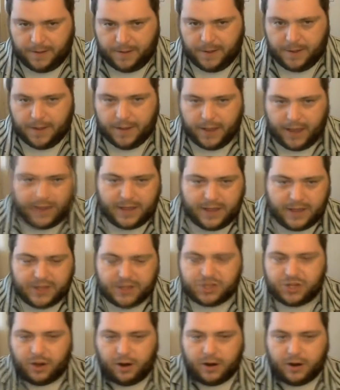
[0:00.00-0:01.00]
And then the
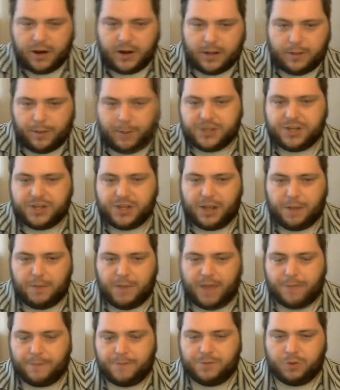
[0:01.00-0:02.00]
security deposit can
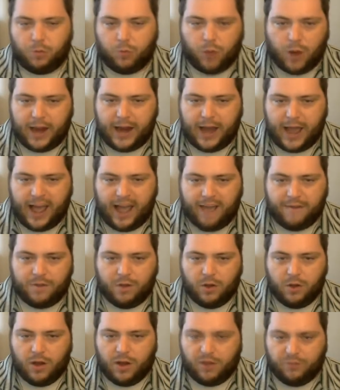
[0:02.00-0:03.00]
be up to 1/2
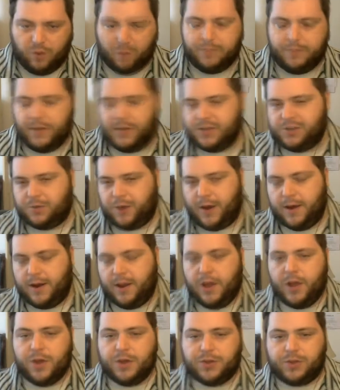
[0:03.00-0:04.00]
of 1 month's rent.
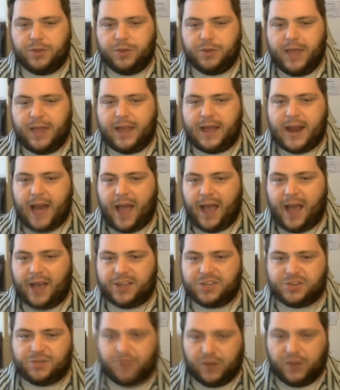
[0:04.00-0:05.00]
So they can
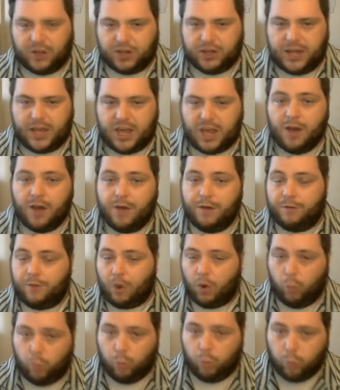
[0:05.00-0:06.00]
ask fully for
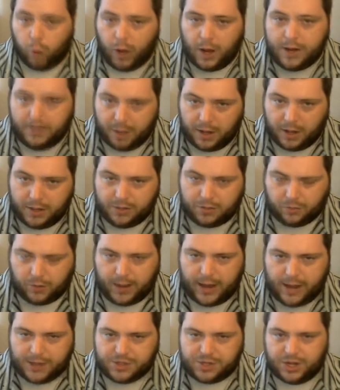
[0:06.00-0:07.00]
1 month
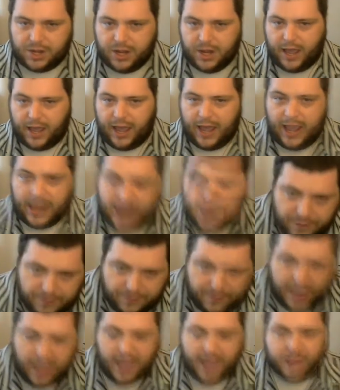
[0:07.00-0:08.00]
rent in
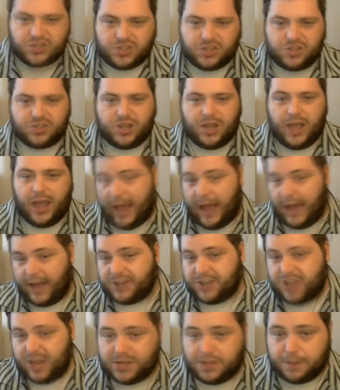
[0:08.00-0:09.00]
advance as
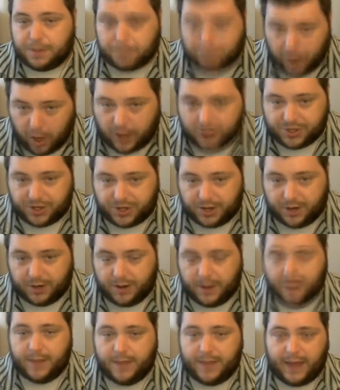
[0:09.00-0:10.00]
a deposit.
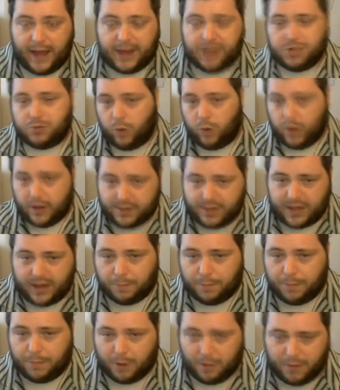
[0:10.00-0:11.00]
That is what they are
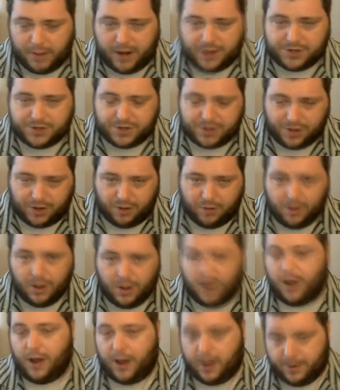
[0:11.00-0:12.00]
permitted to do
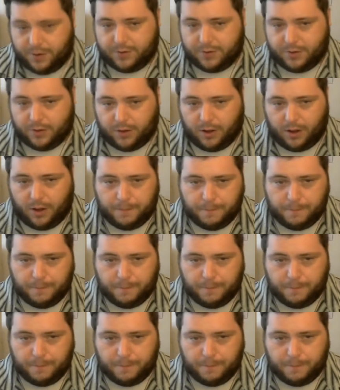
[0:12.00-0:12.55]
under the law.